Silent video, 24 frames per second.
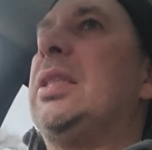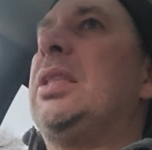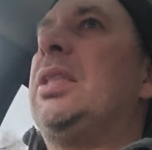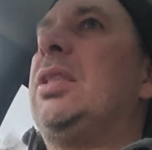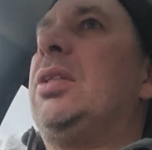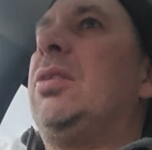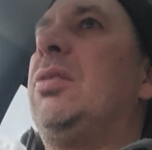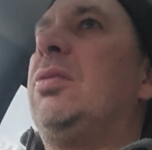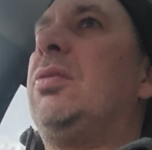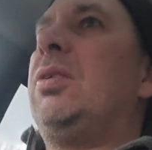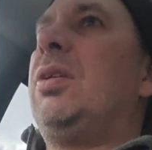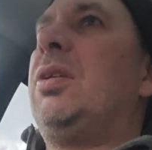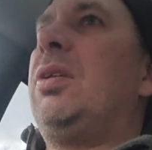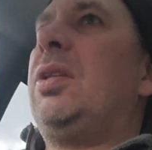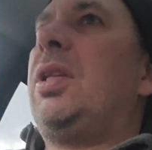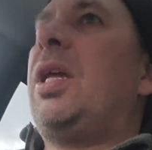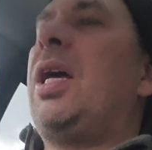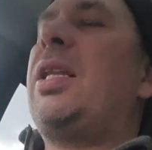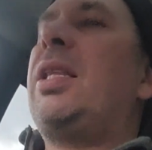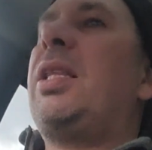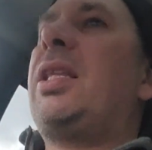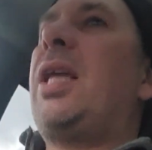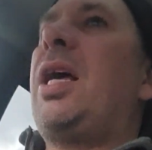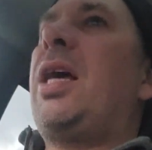You know,
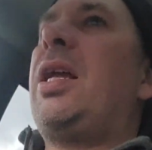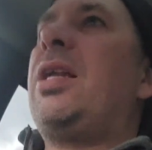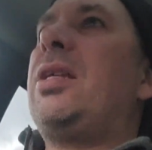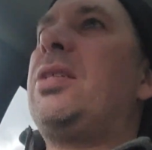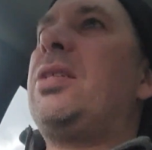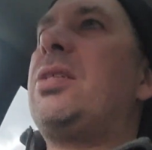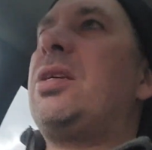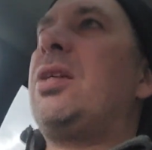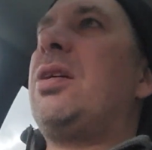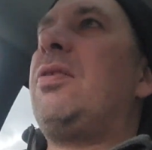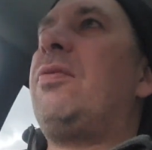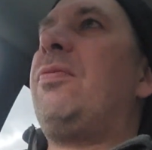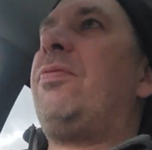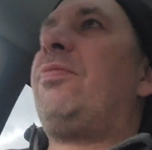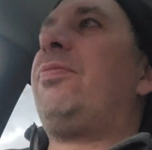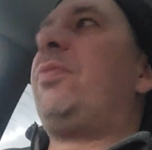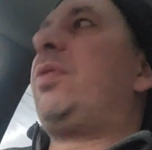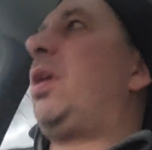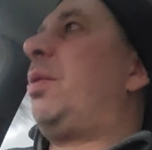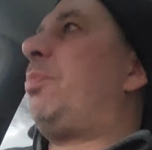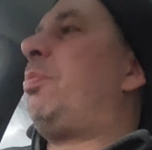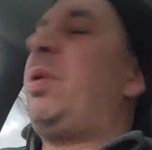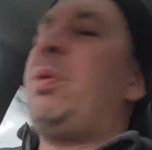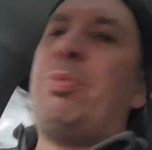that that is of
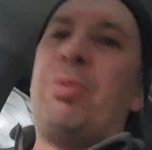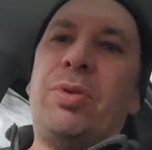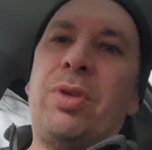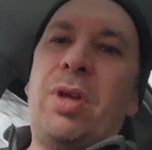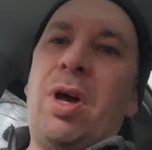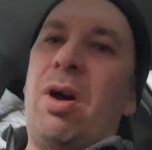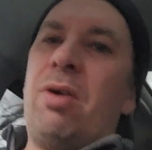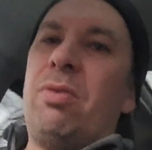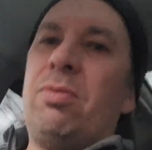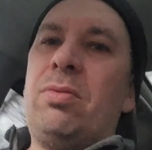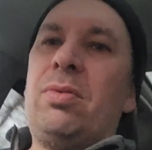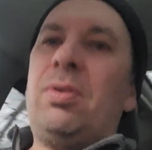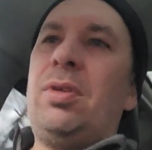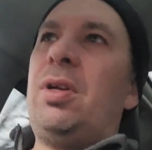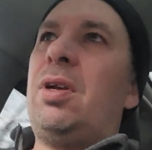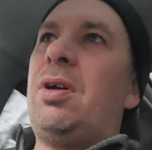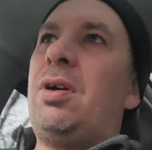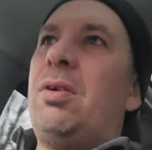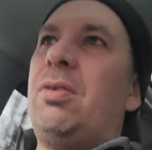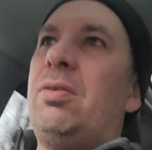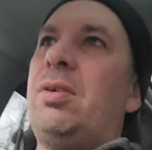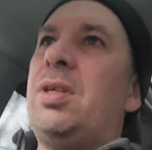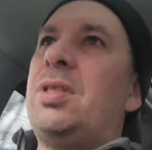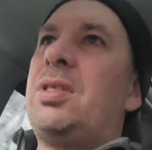that people know. You
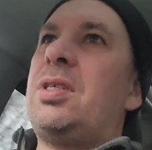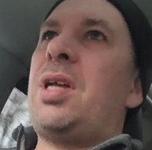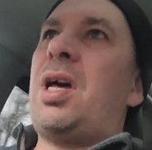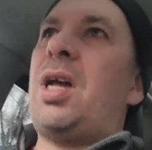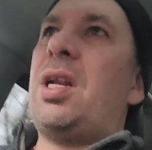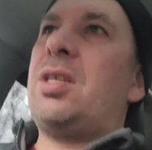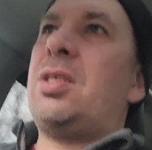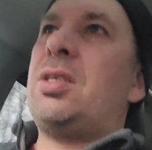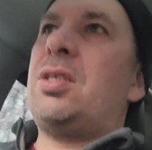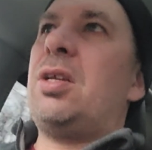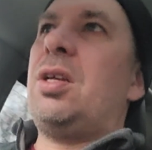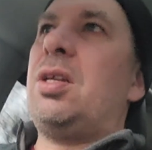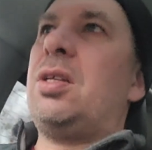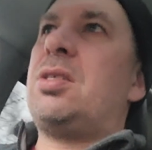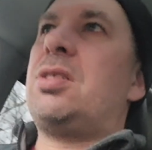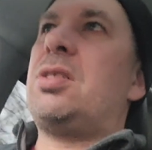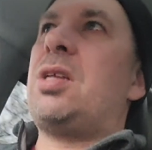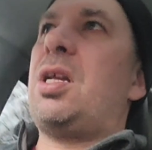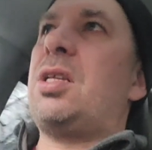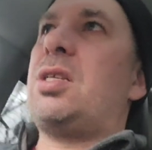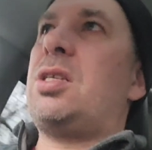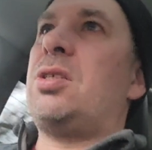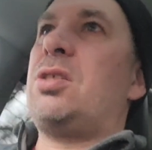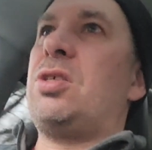know, it's not a, it's
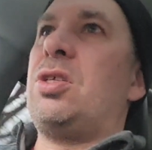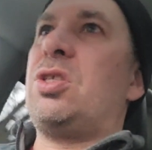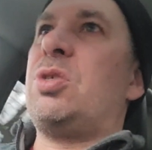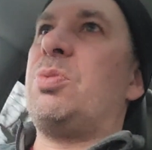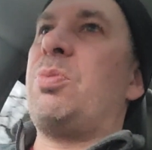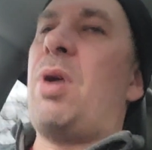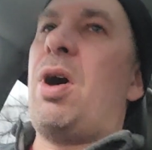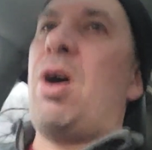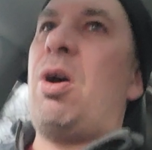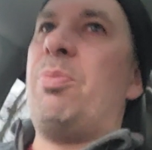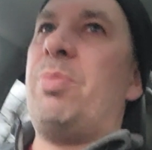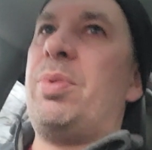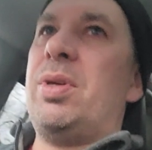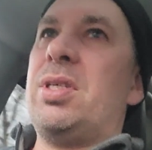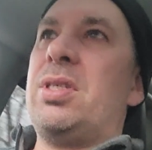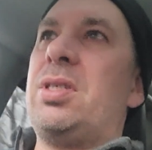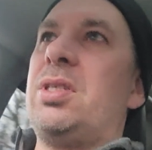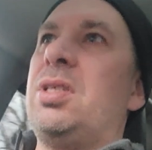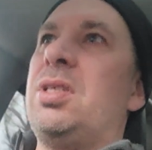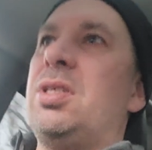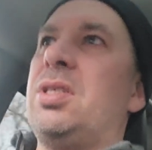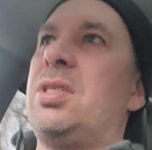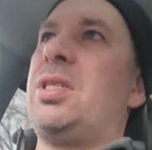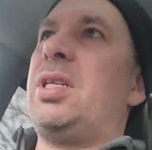not such a small
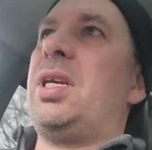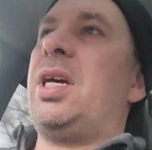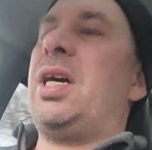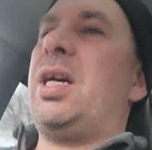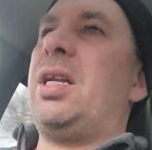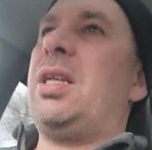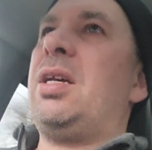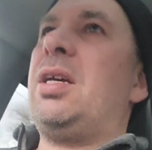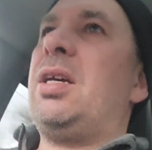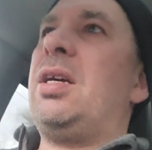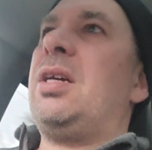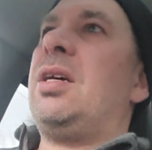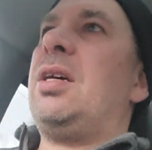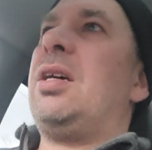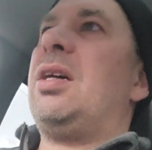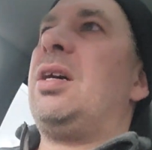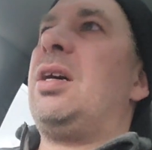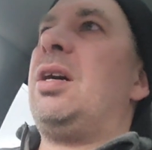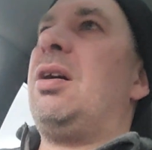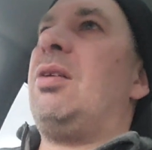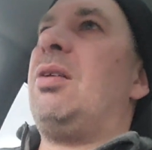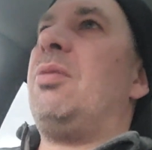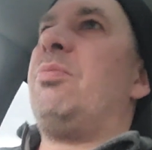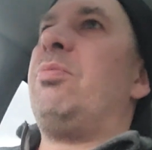business that
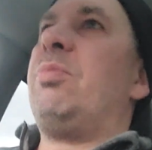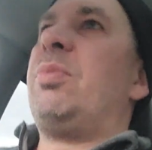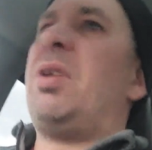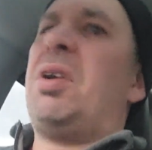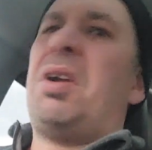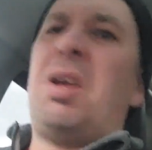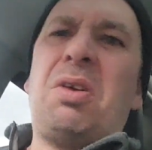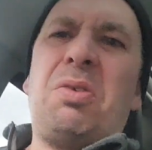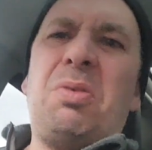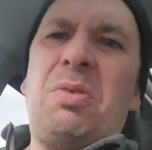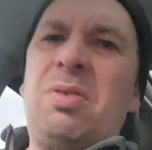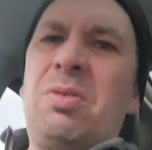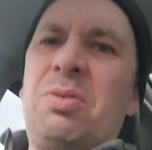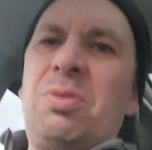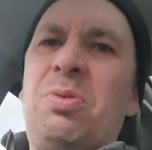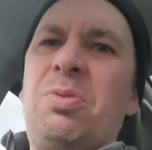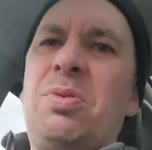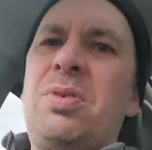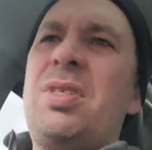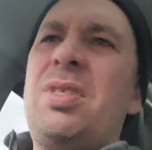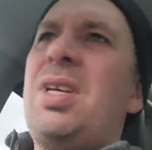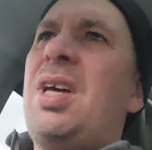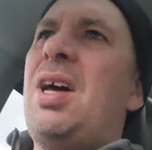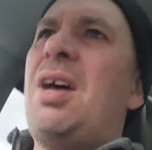um, they're like,
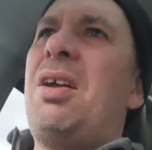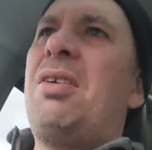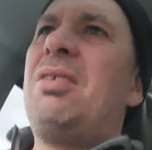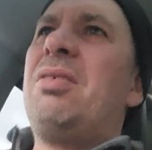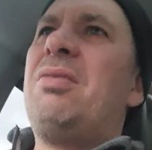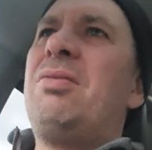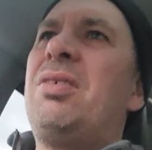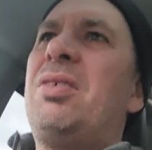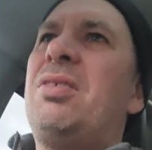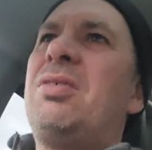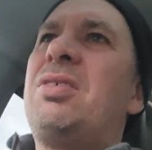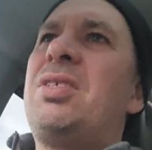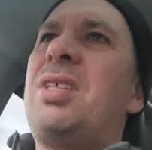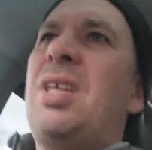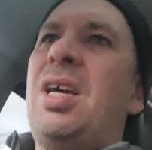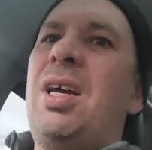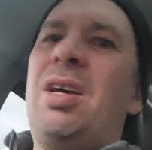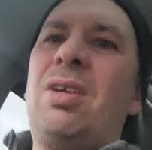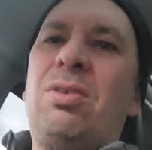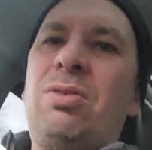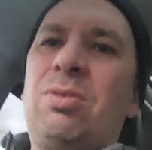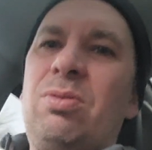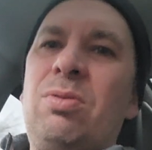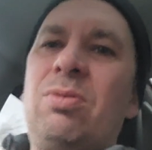who is that? I don't even
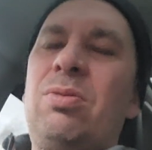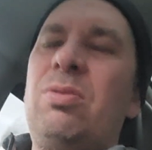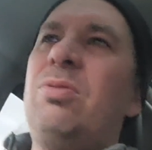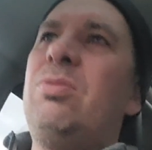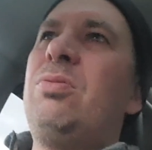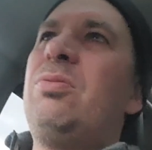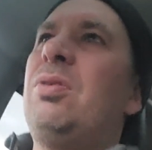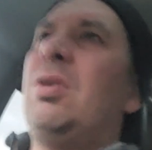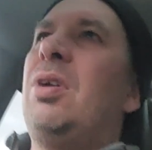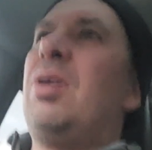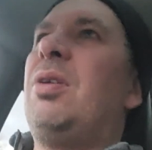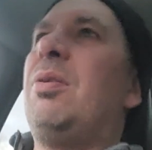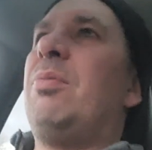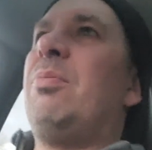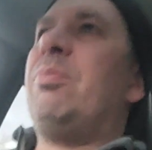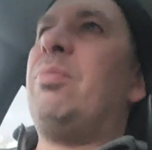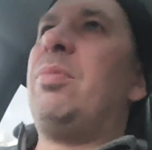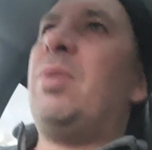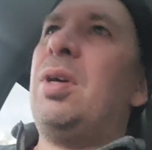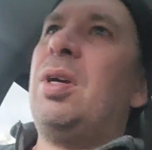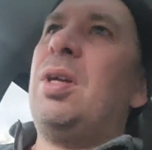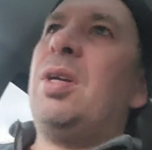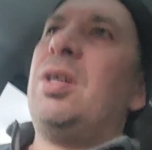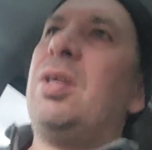understand who um,
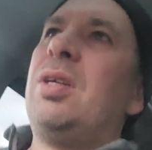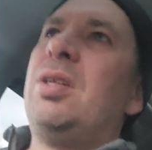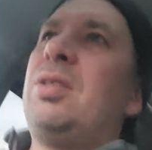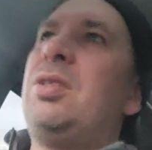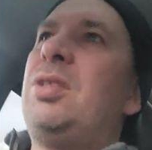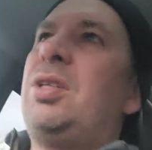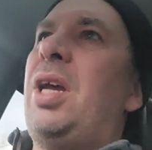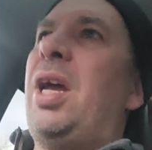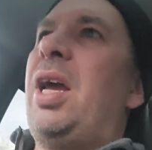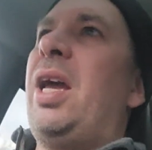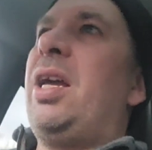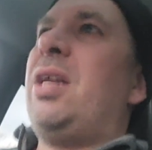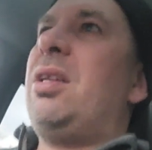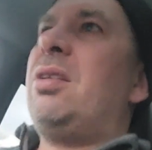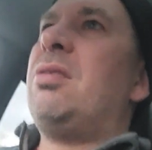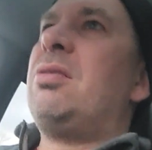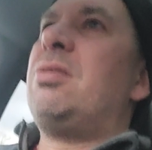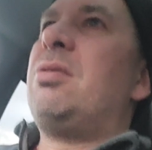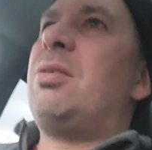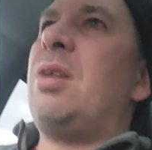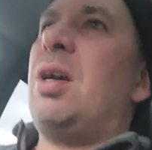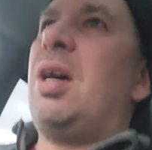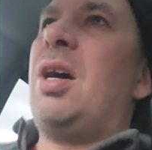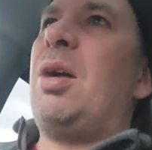
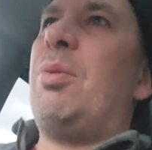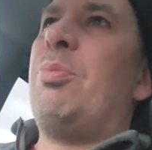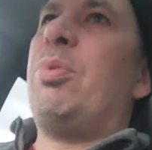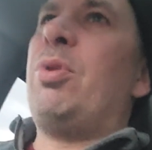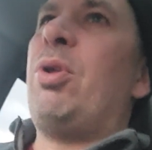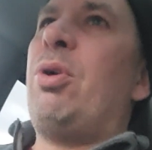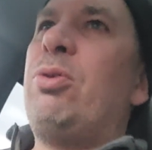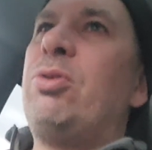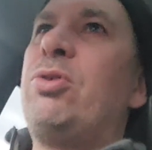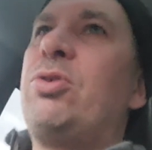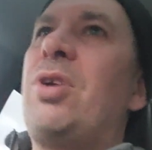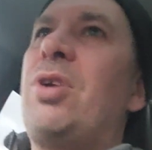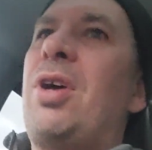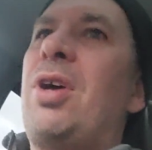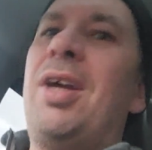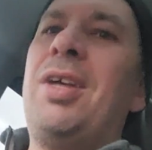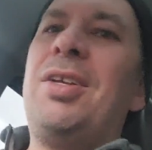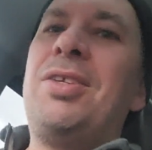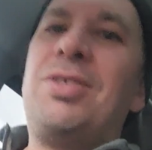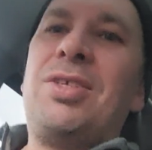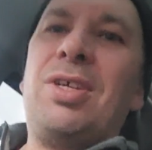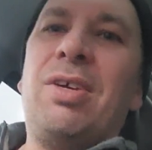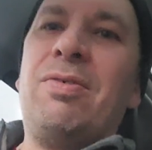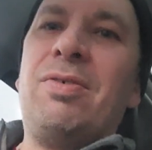Jane's uh, blow
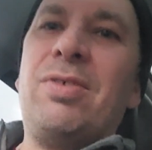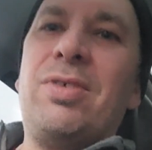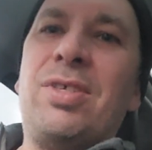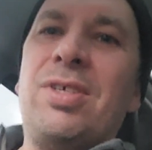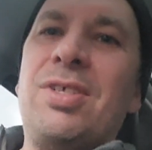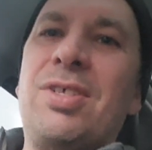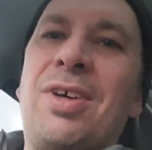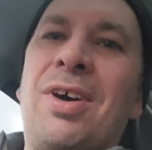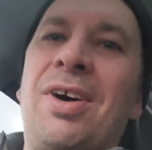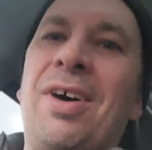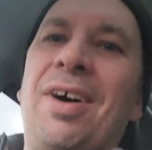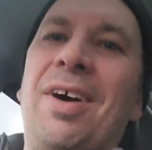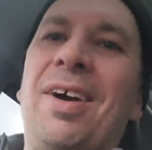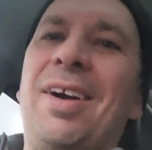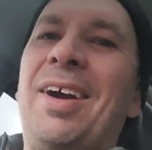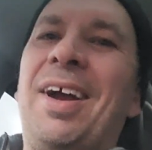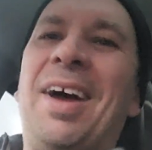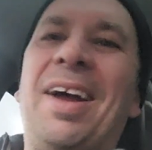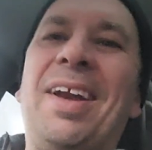drying services are. I